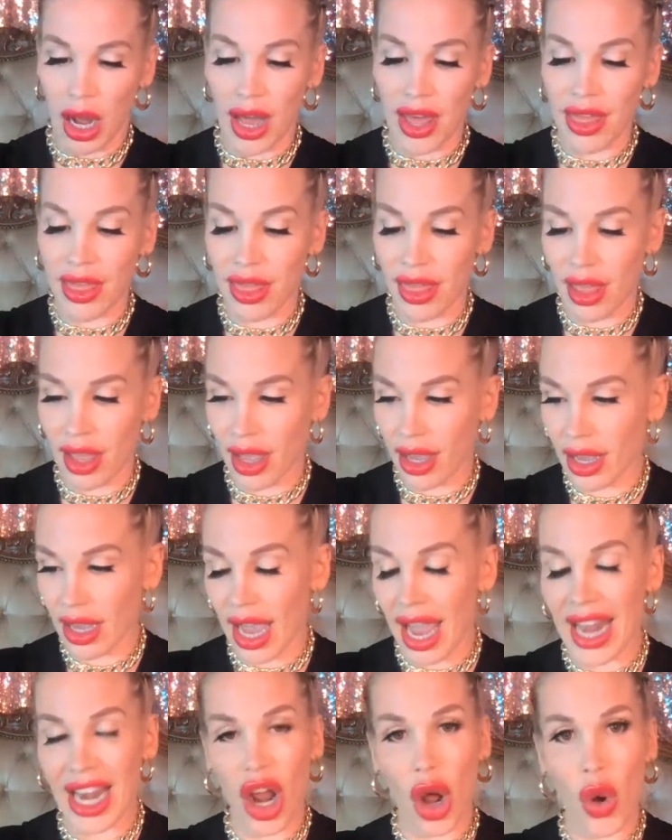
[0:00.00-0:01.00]
I
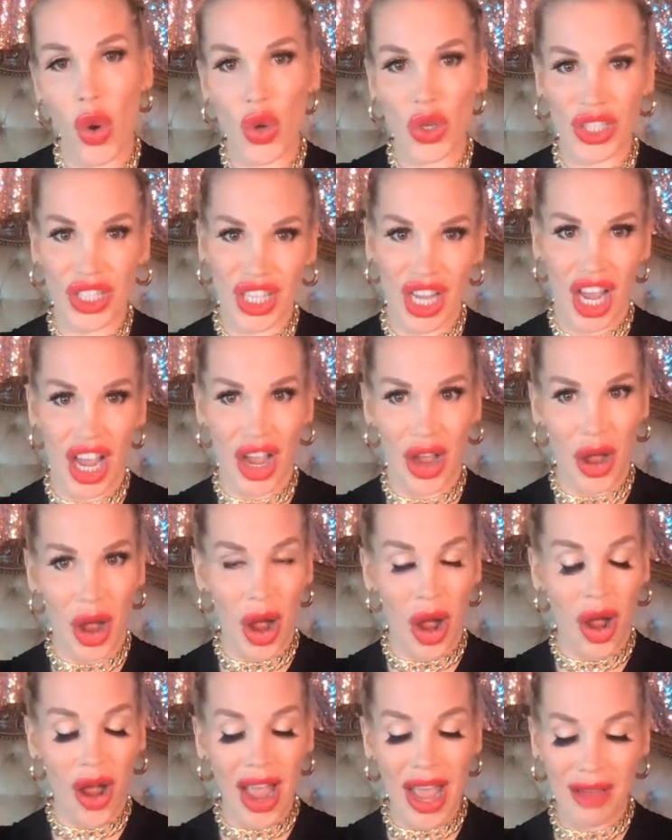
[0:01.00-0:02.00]
think. And also,
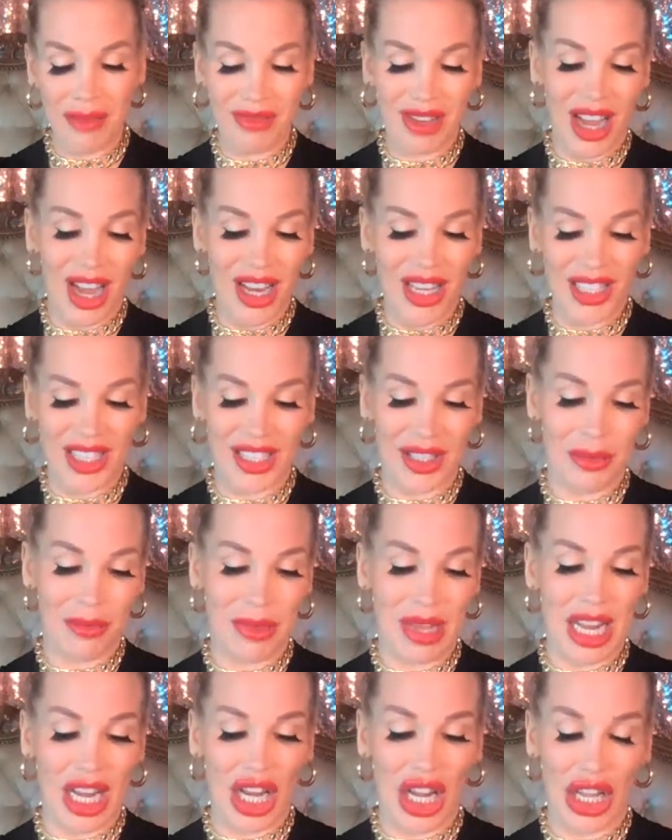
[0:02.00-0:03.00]
I am going to
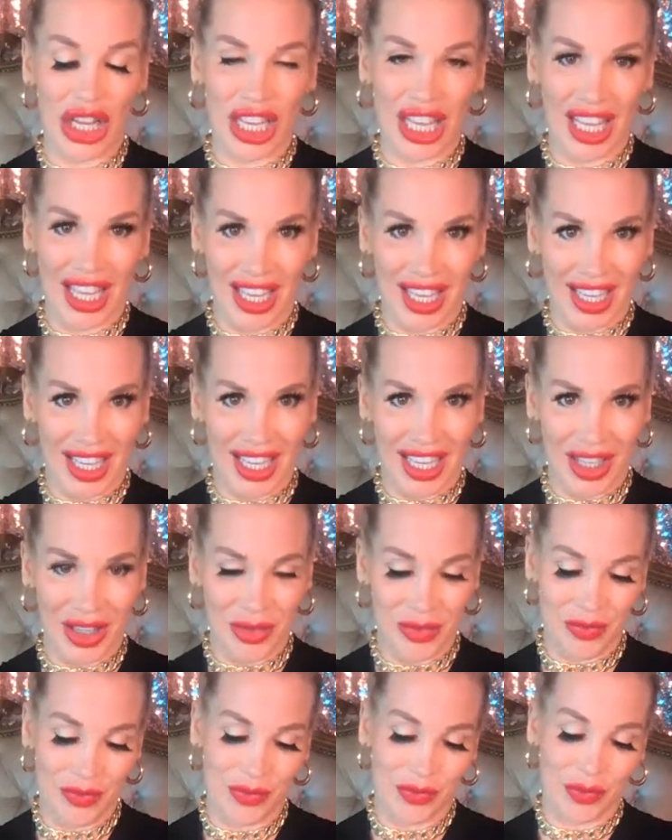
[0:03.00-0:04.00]
be
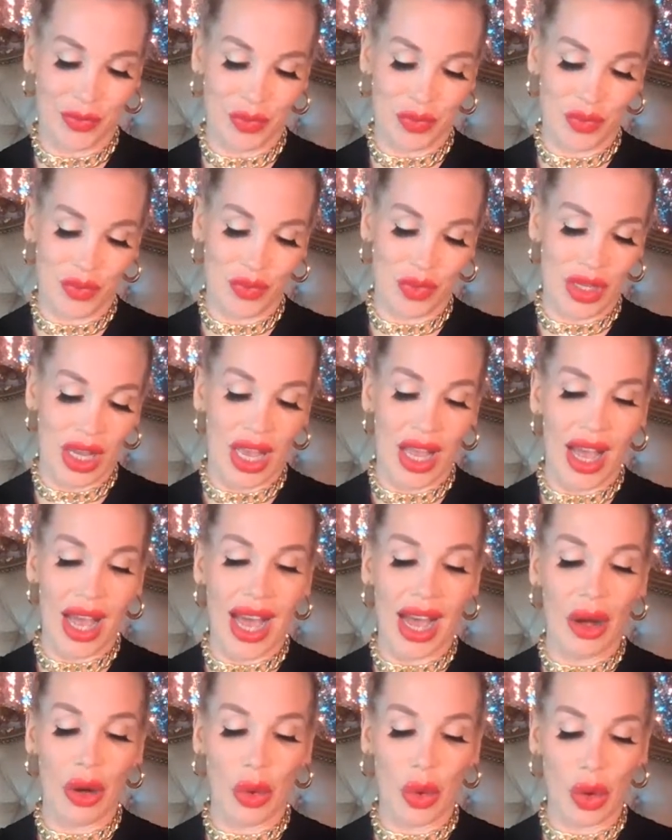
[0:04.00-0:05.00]
looking
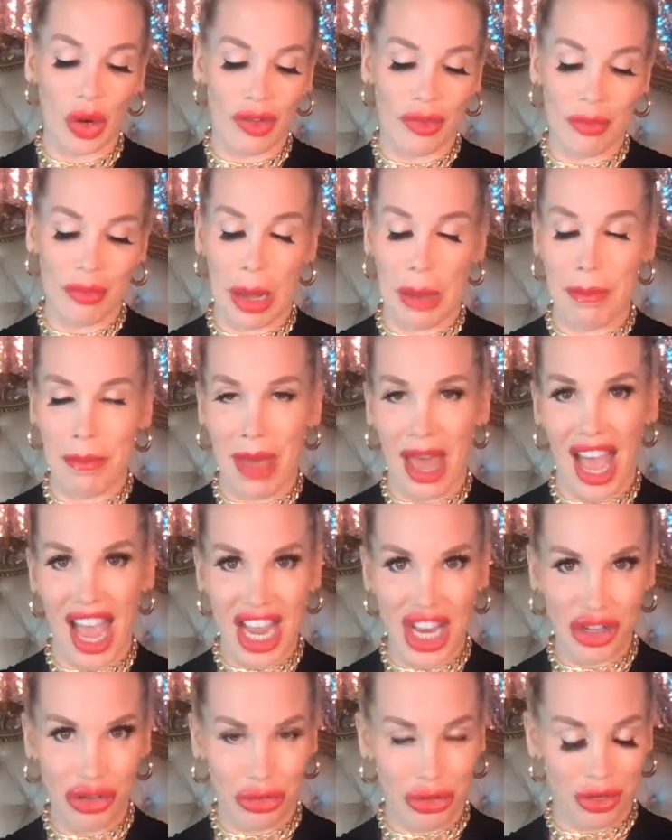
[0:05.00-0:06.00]
at all of my
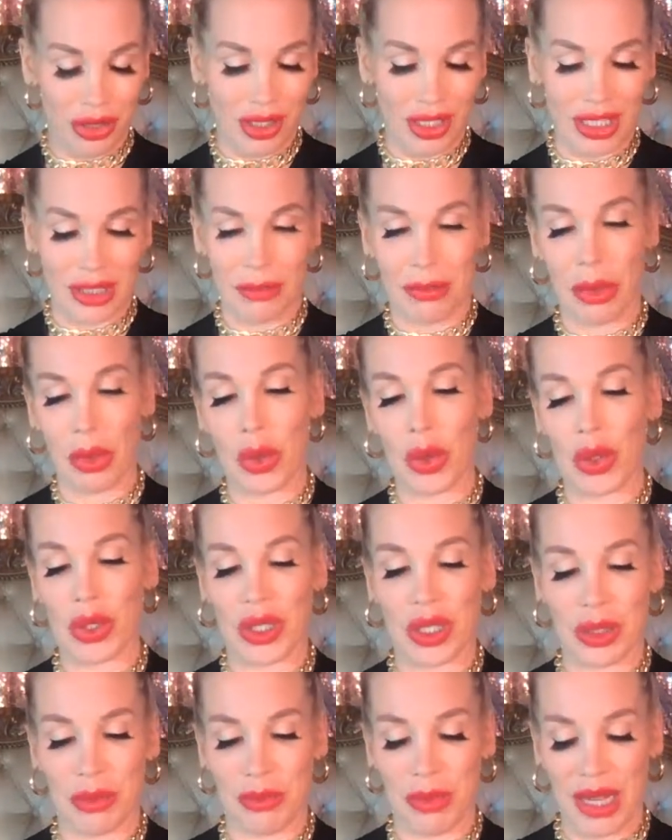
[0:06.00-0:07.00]
Patreon
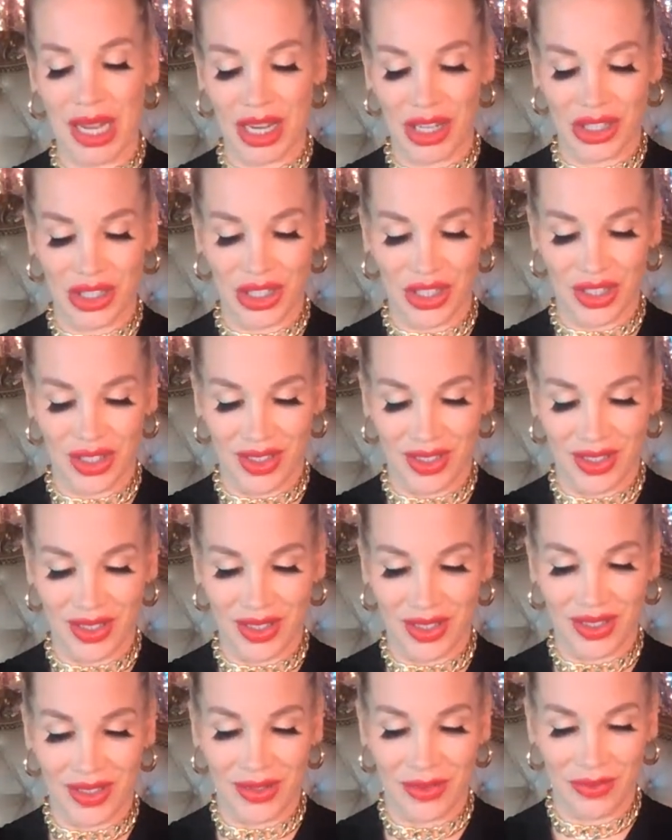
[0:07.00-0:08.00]
supporters'
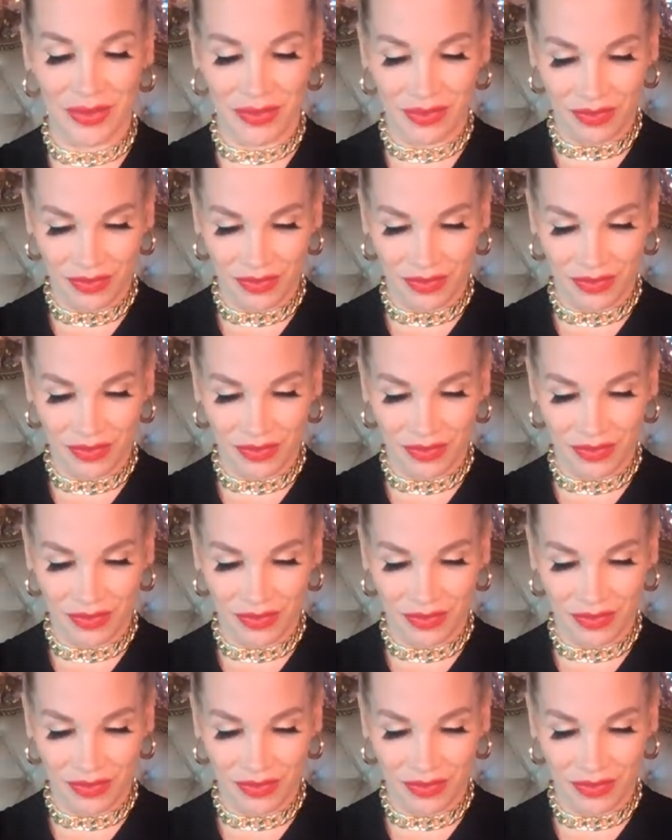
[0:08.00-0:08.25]
pictures.